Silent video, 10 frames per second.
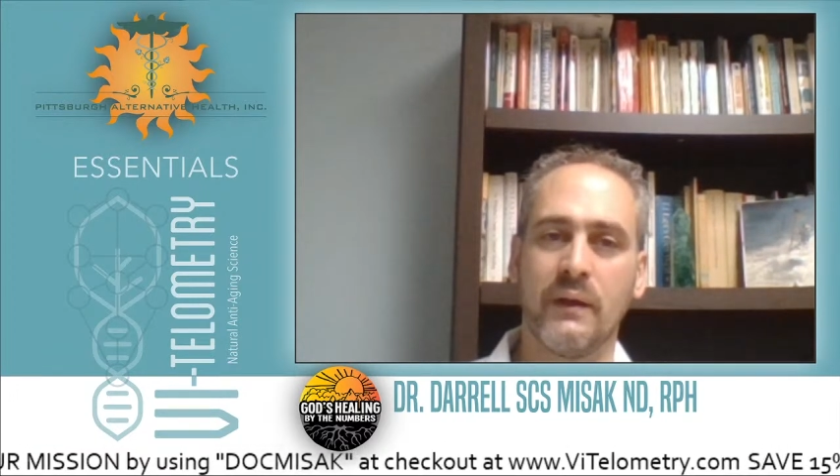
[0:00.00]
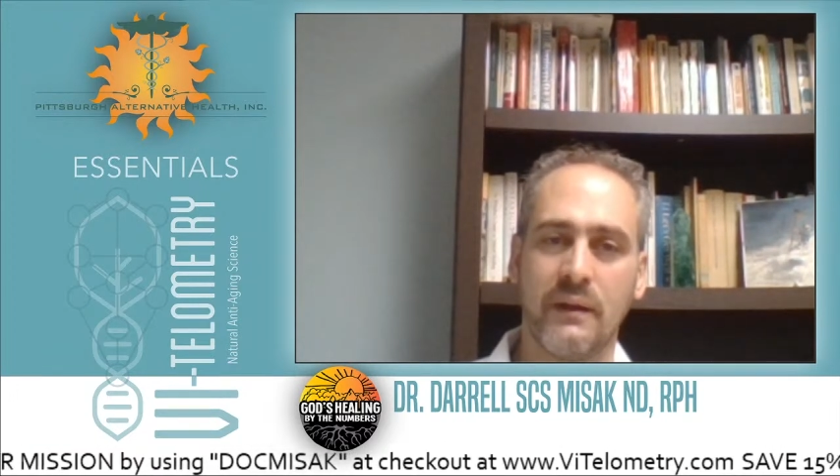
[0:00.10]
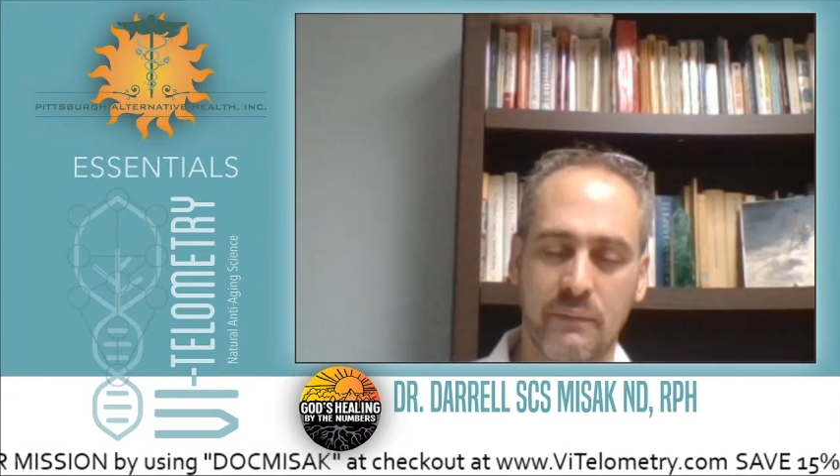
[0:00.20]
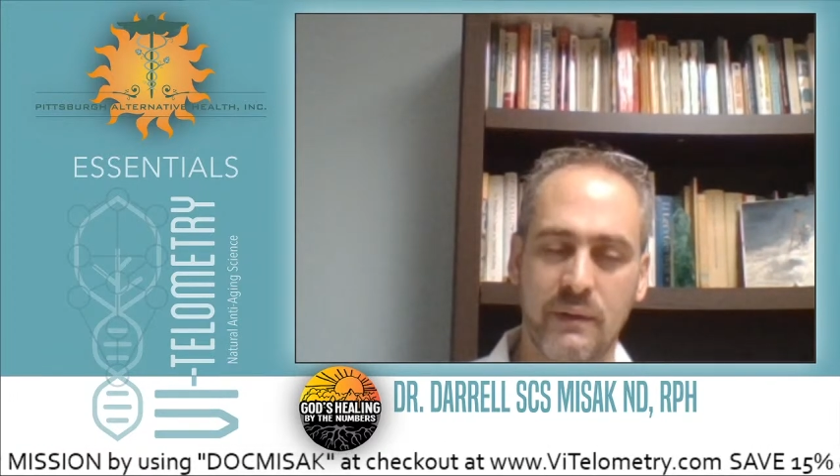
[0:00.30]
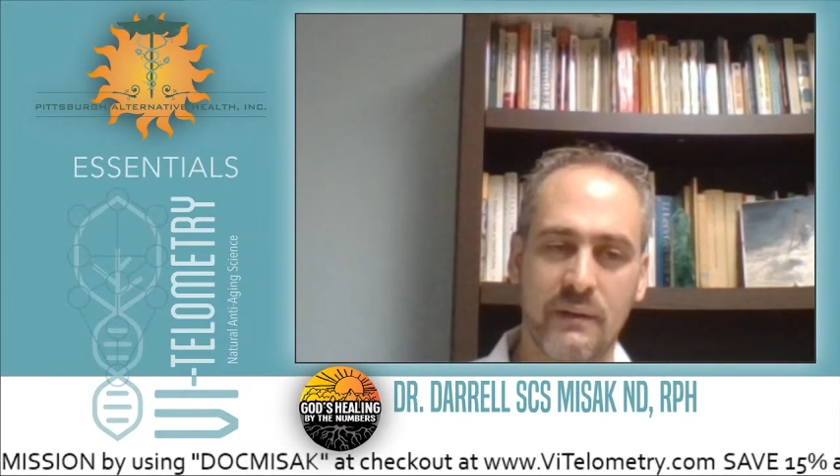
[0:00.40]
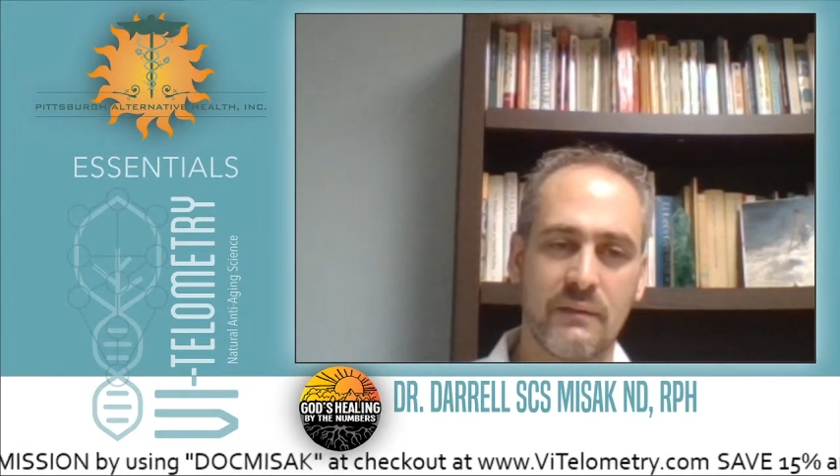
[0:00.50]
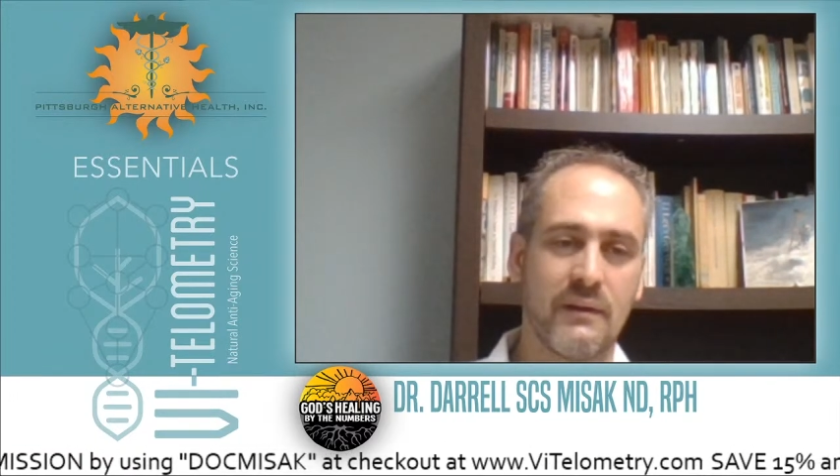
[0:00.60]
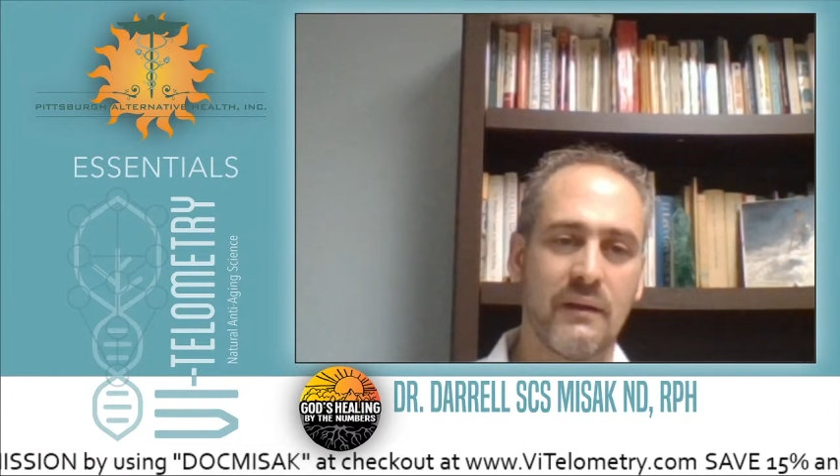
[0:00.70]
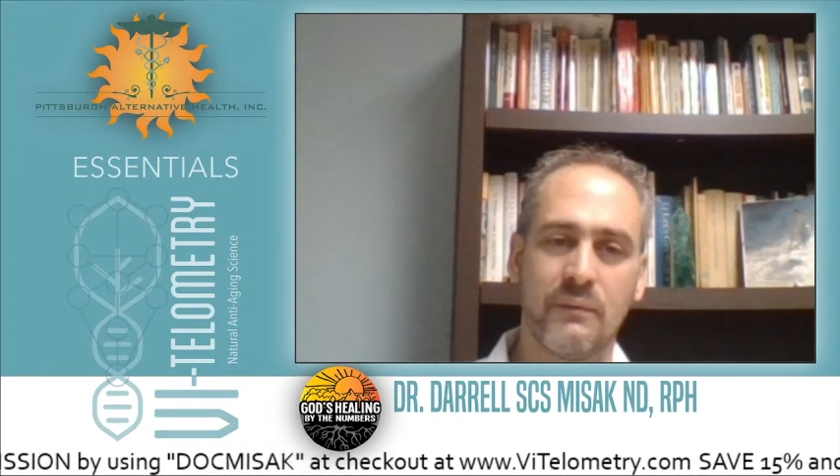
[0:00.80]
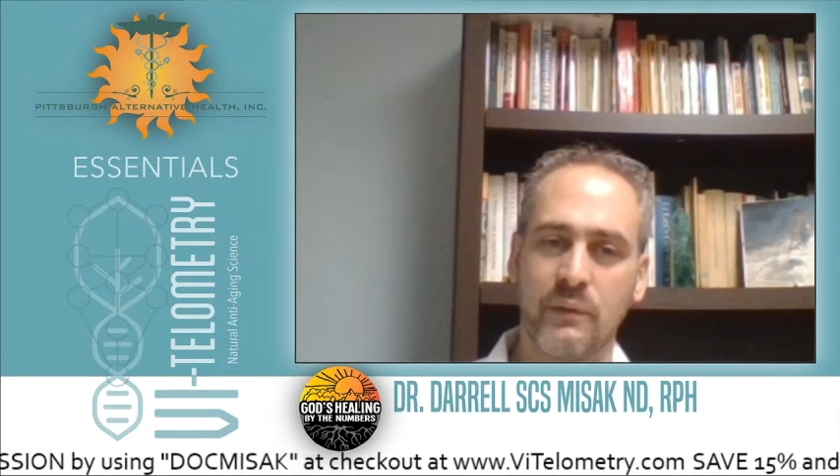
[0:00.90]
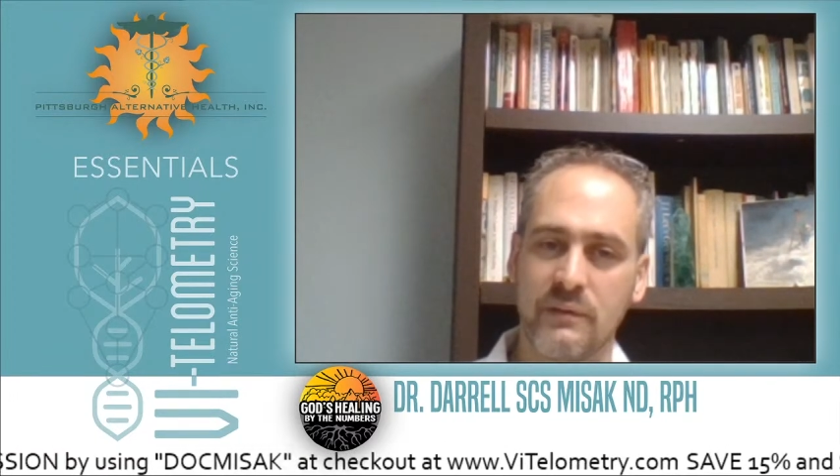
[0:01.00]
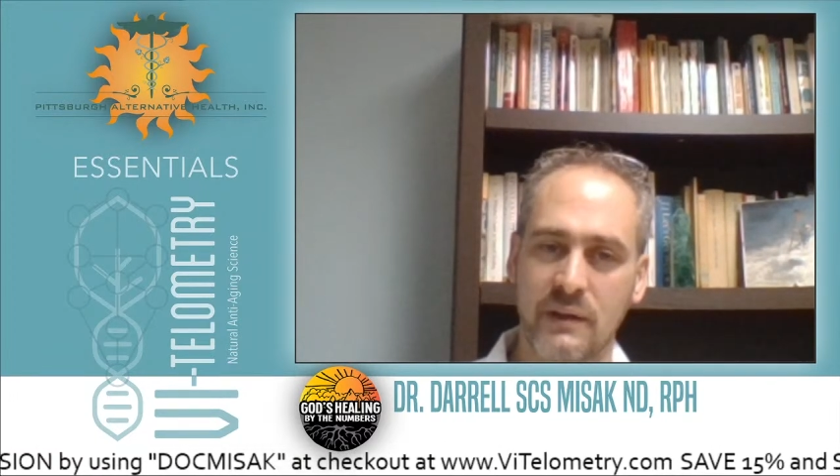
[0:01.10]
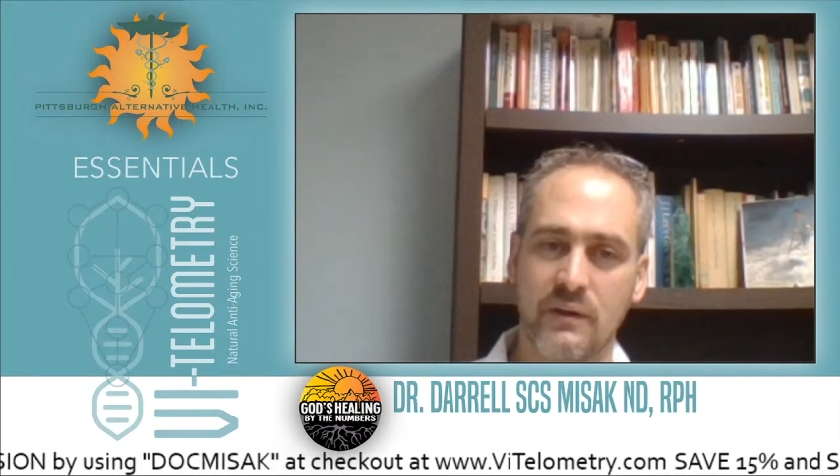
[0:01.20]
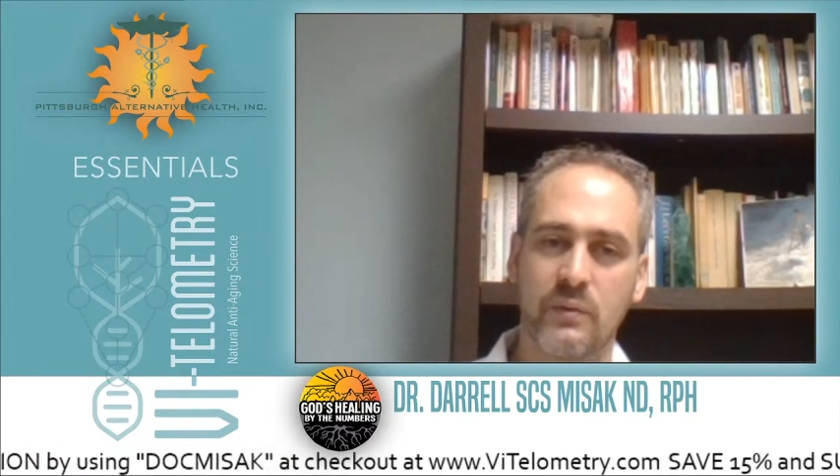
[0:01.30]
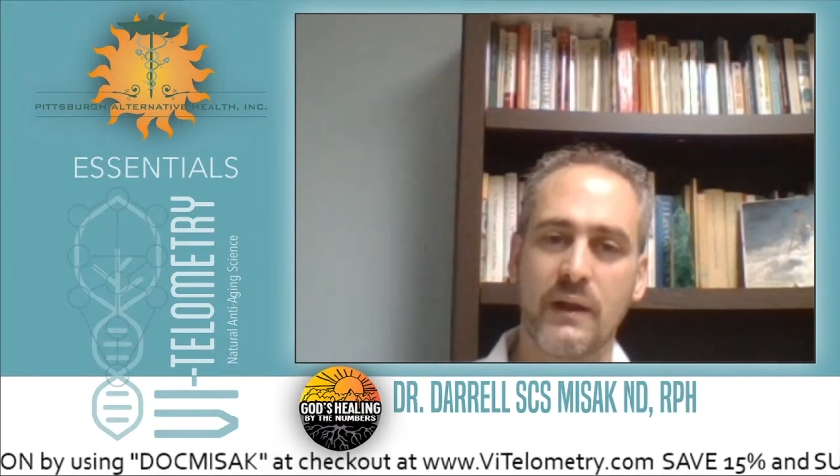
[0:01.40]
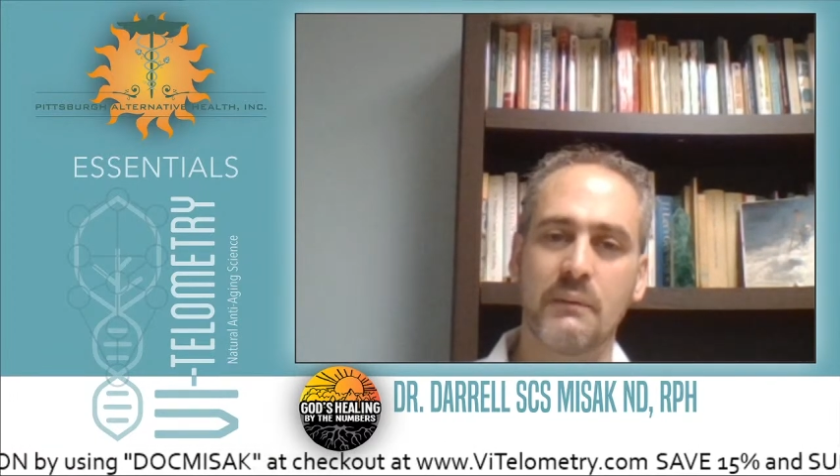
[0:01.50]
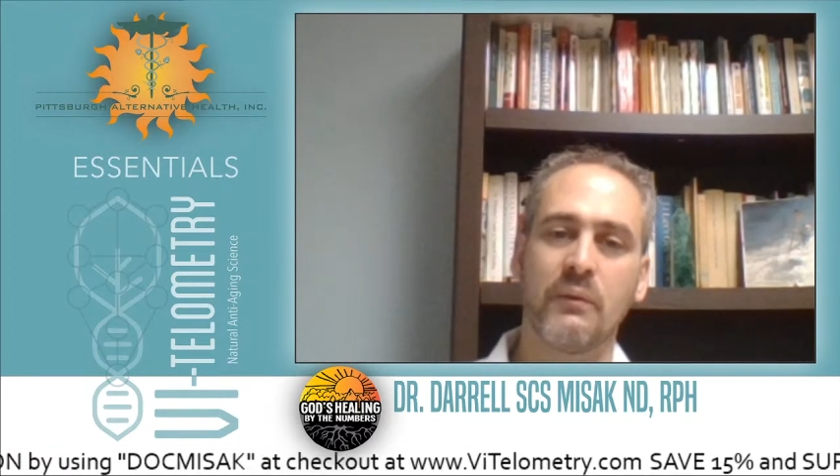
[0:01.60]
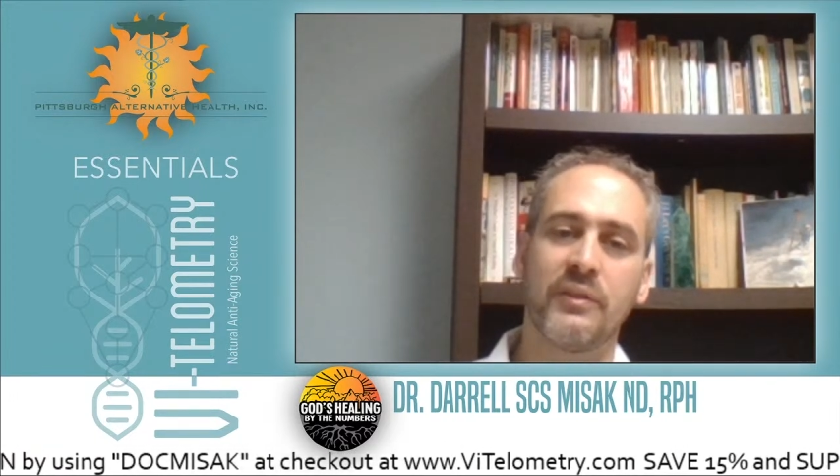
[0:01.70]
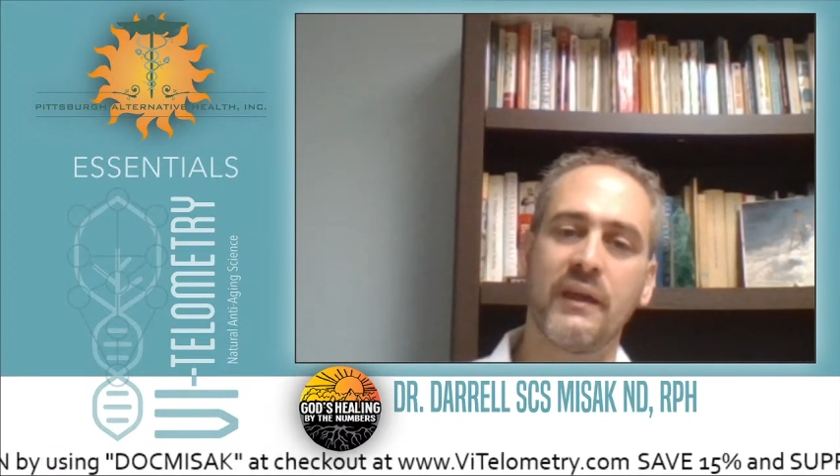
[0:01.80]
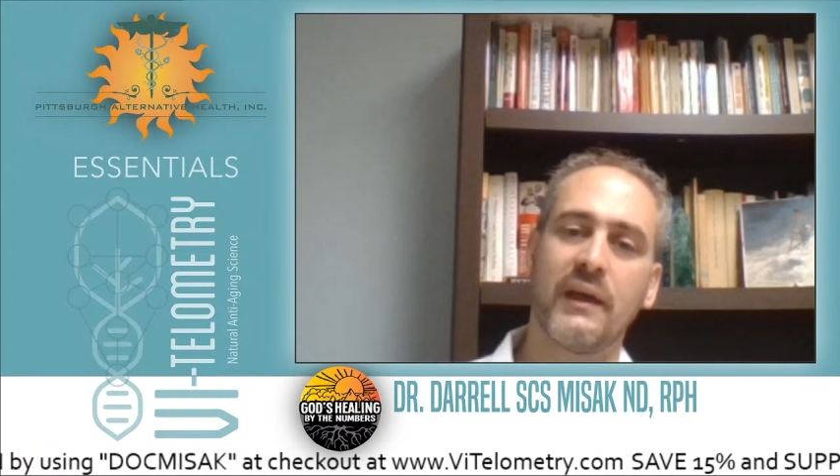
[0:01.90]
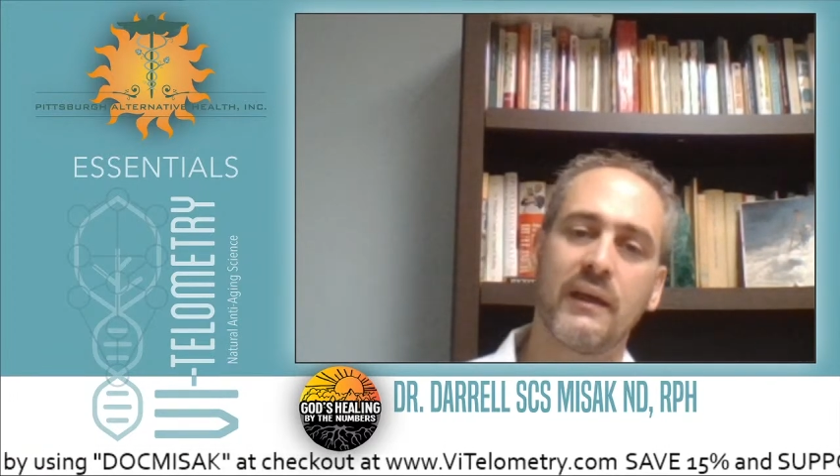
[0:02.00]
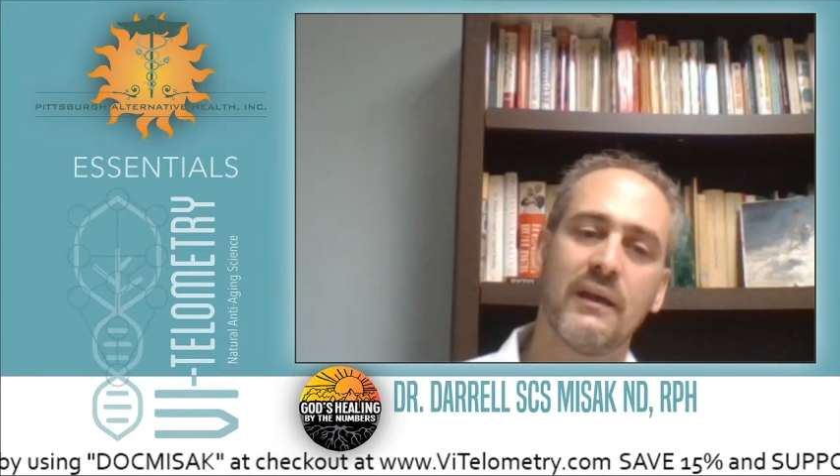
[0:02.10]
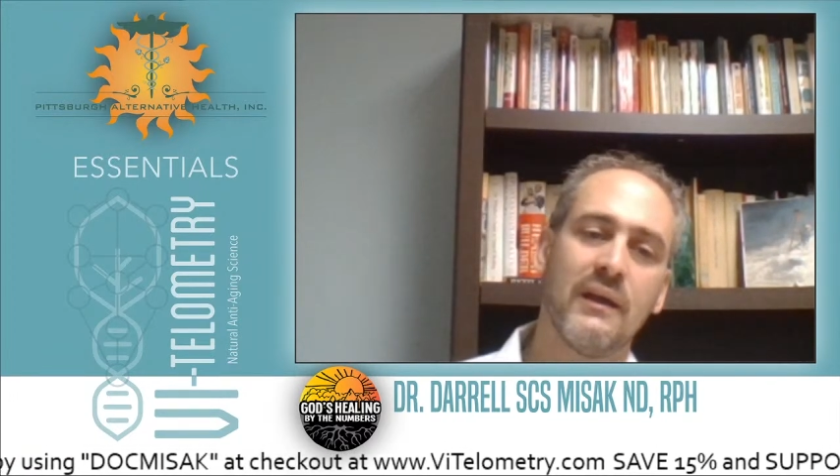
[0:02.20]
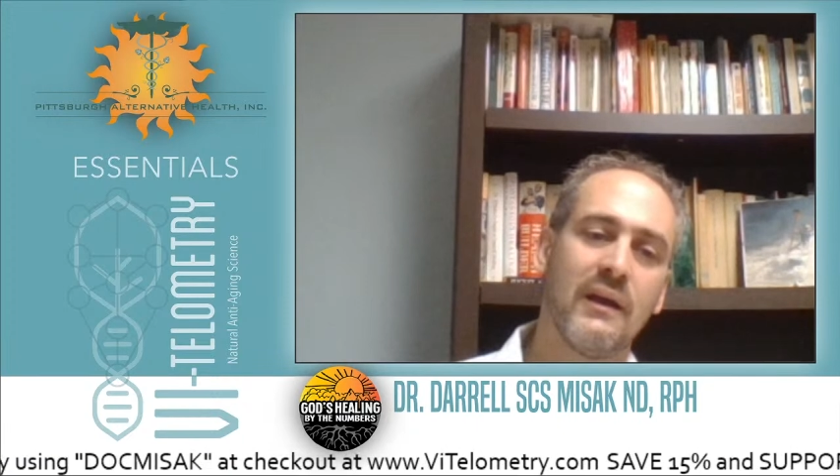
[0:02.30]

It was an incredible thing.